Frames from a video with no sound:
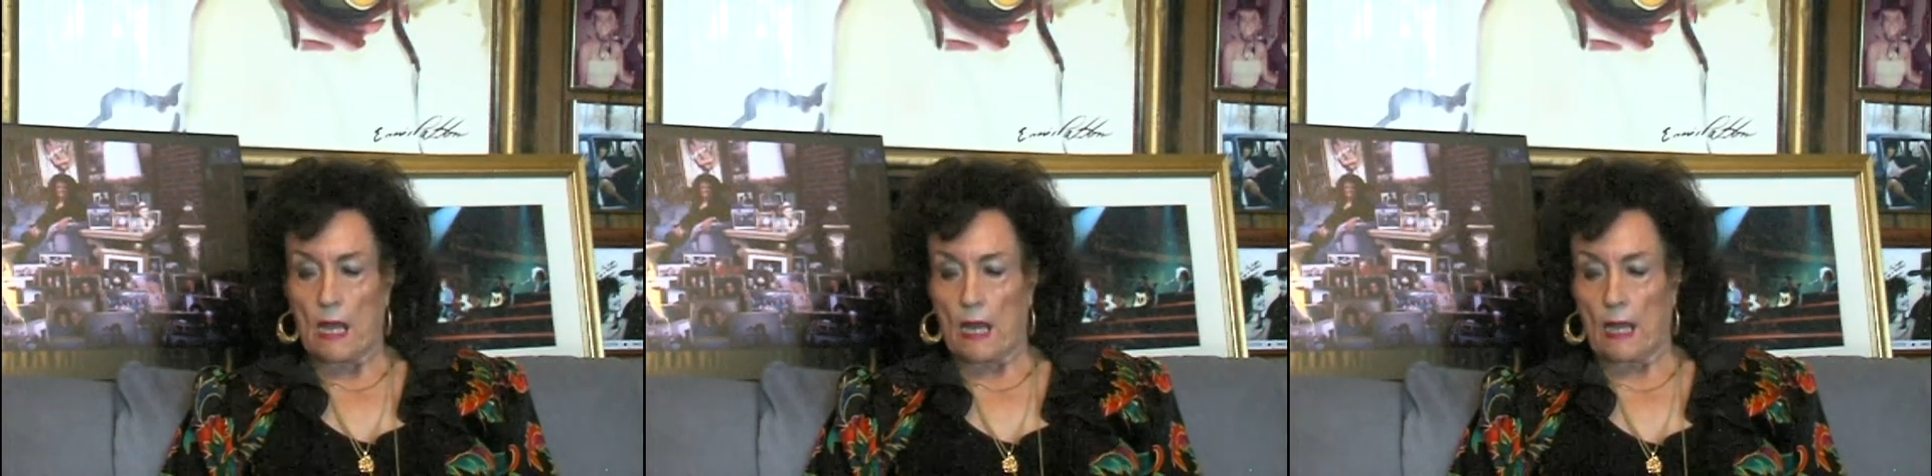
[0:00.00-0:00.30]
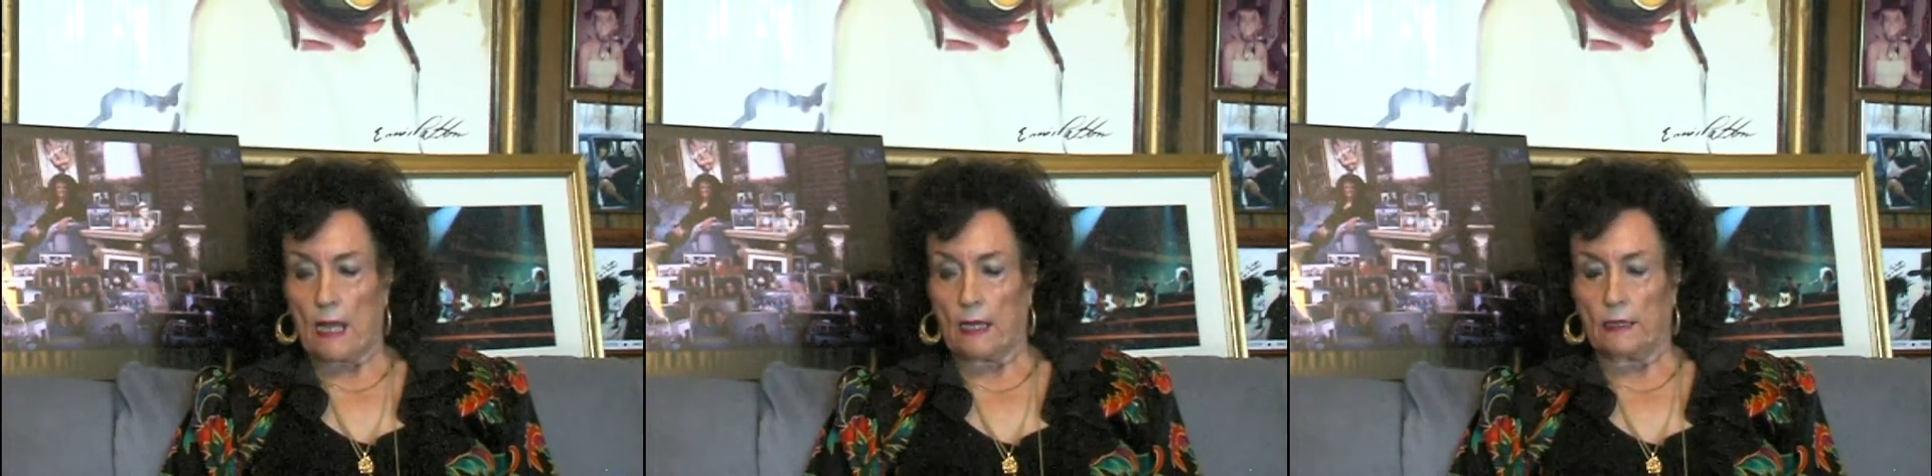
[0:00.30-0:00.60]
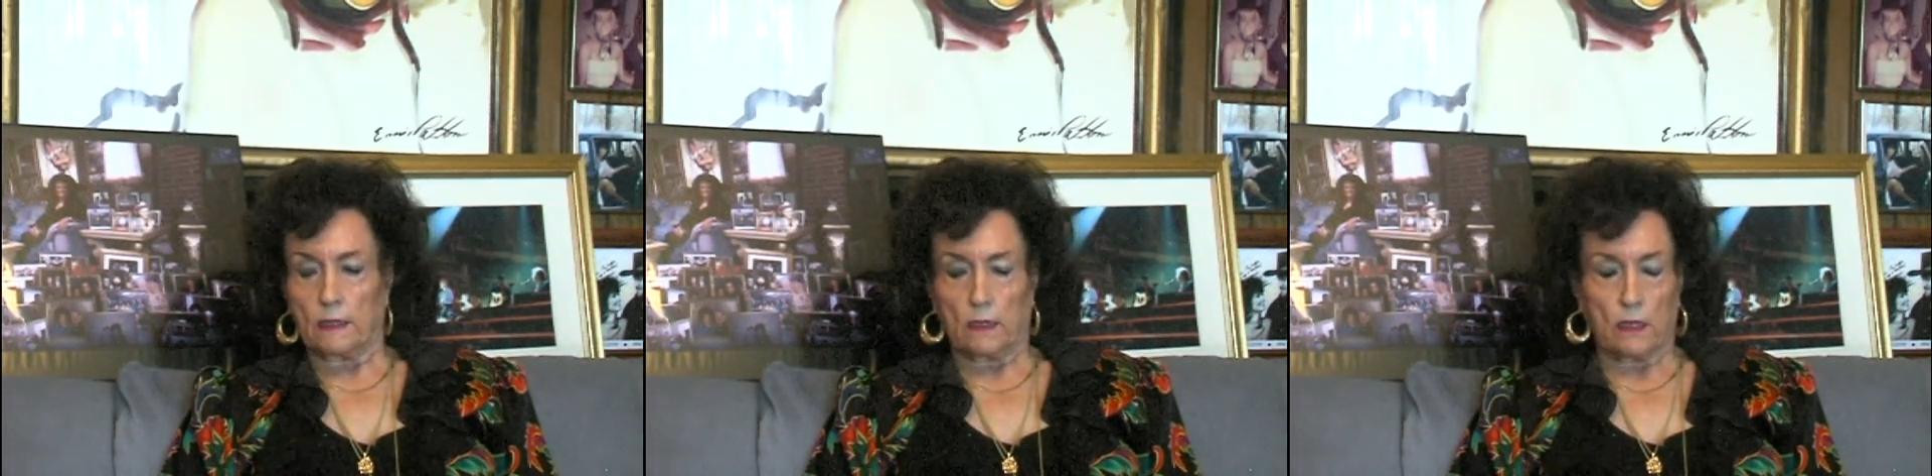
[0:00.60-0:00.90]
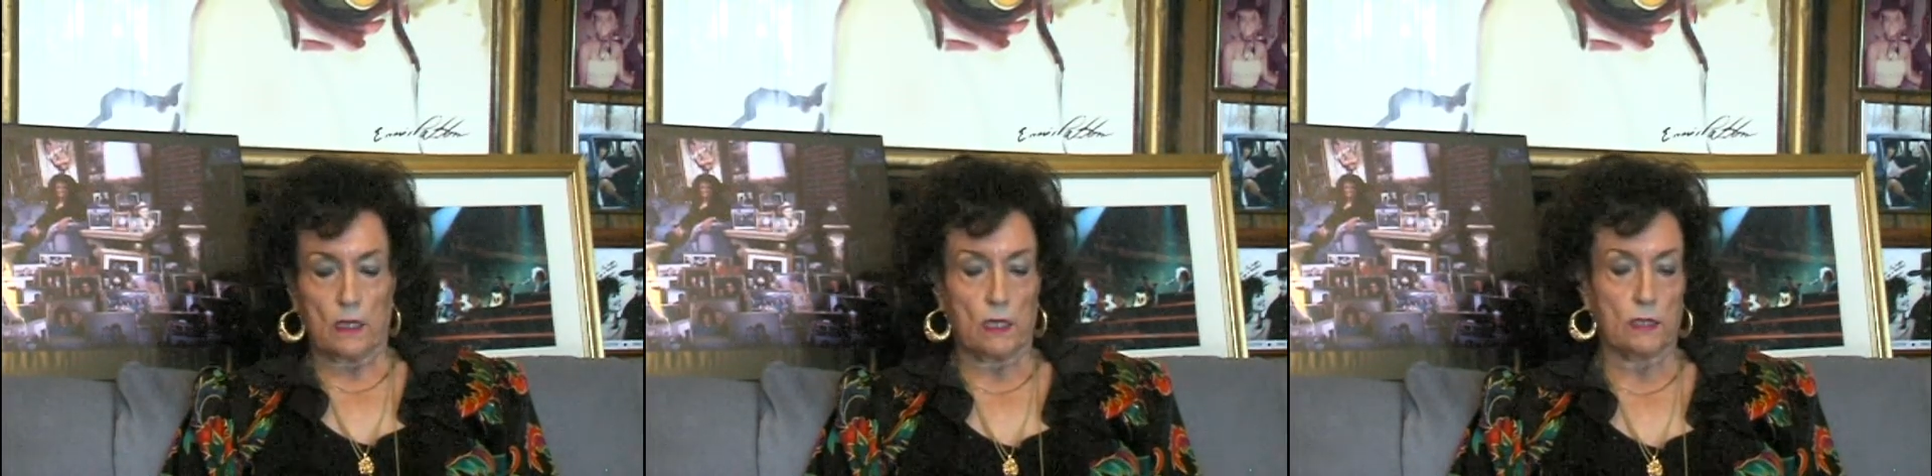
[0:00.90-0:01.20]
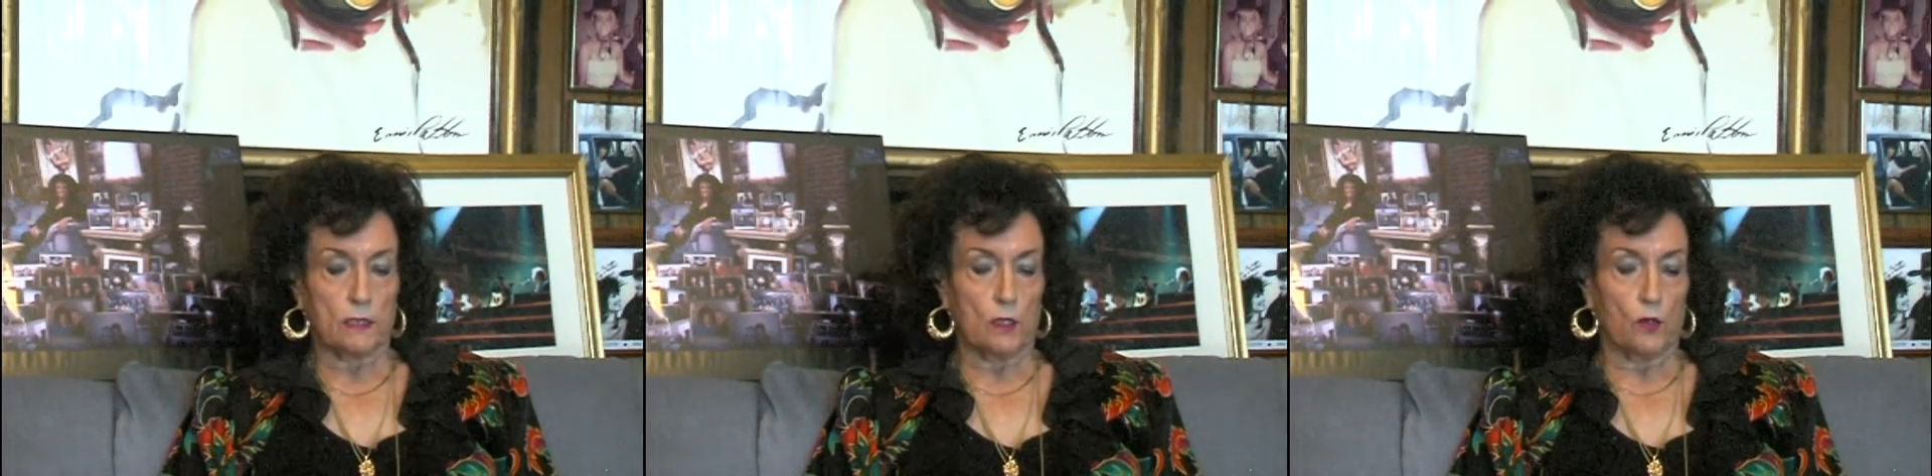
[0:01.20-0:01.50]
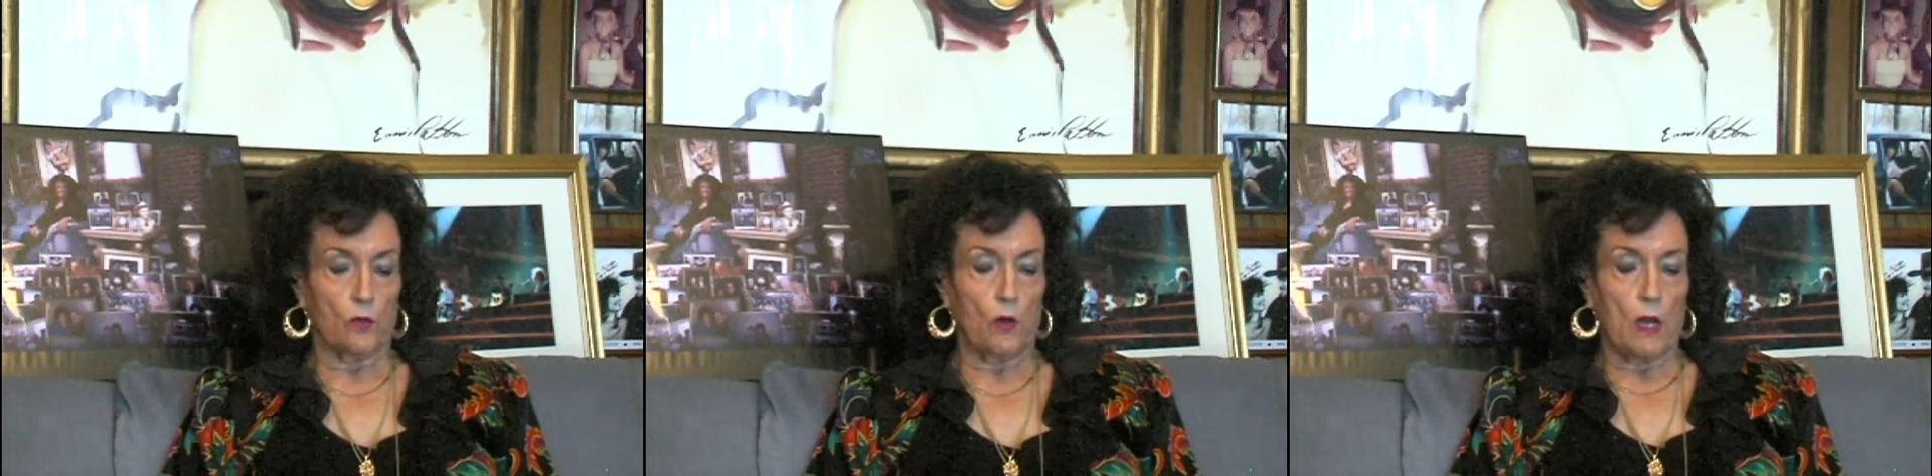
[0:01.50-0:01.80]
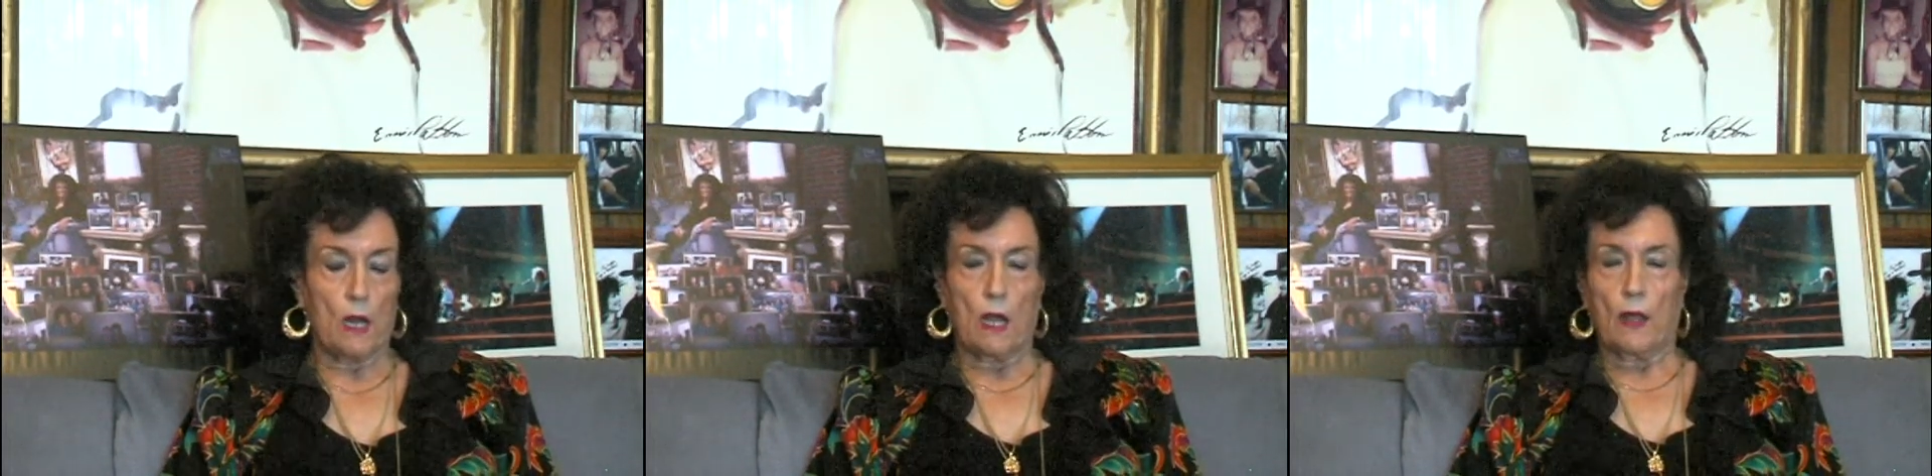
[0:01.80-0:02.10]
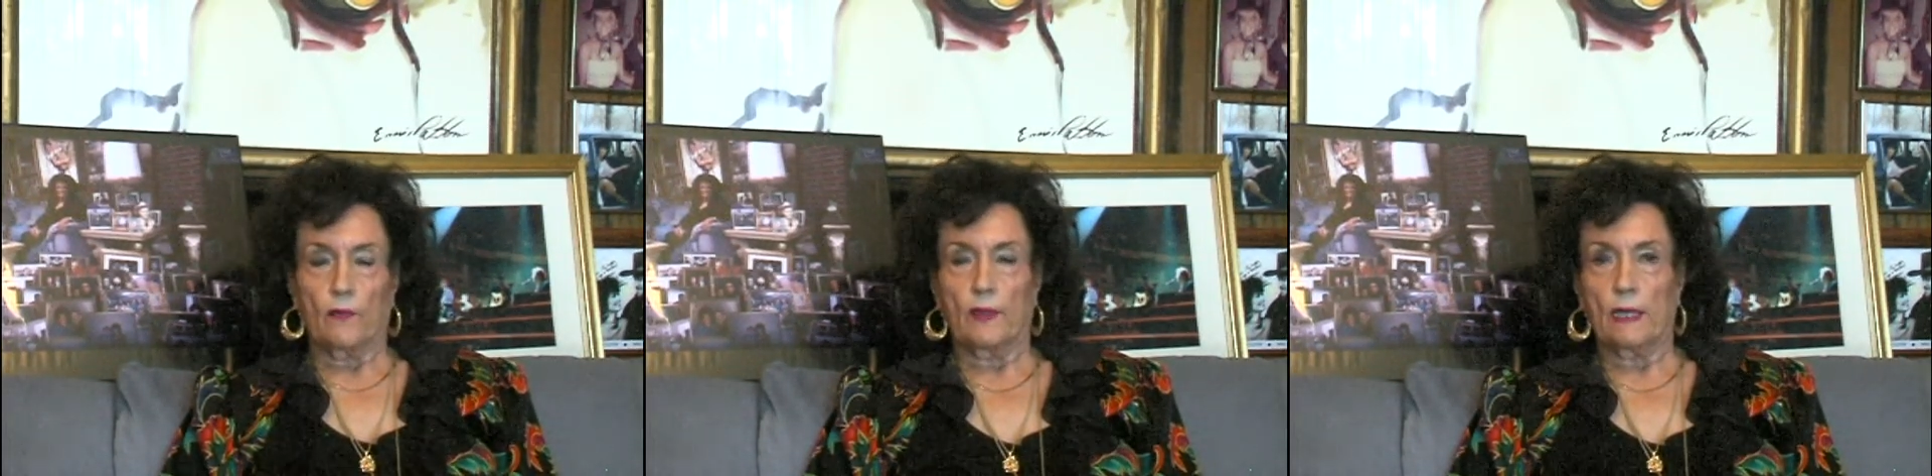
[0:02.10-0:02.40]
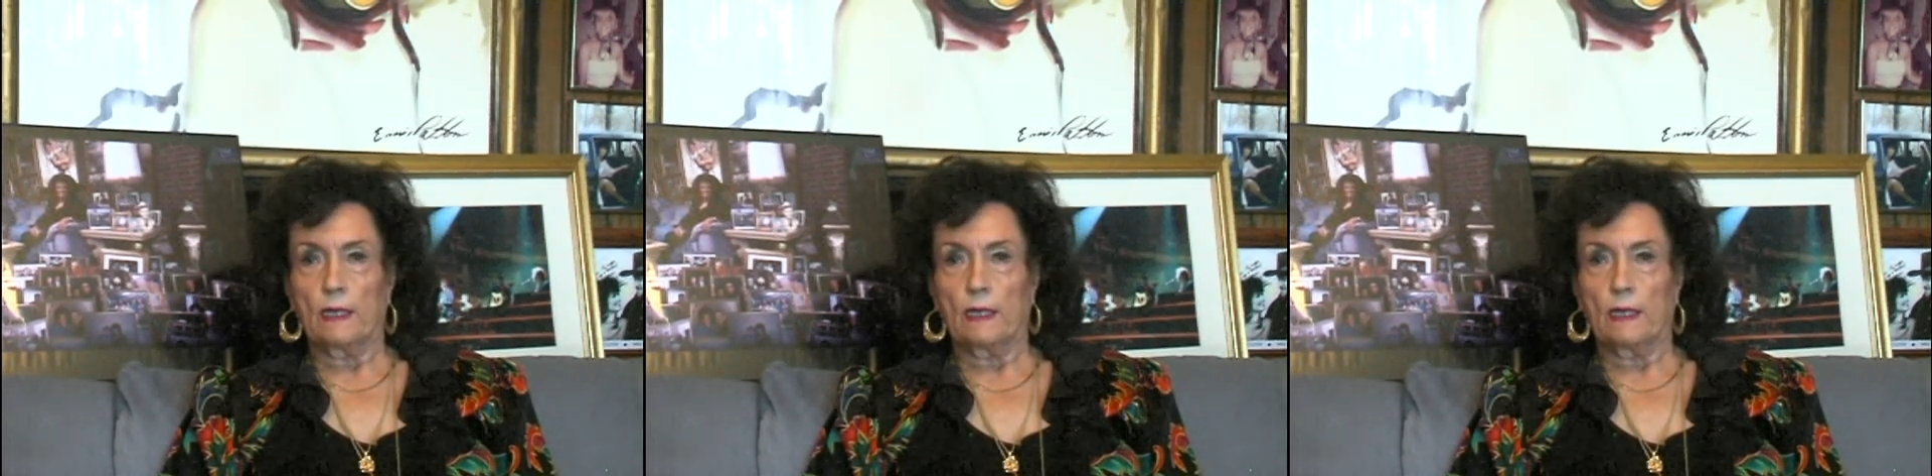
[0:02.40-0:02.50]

and uh, so then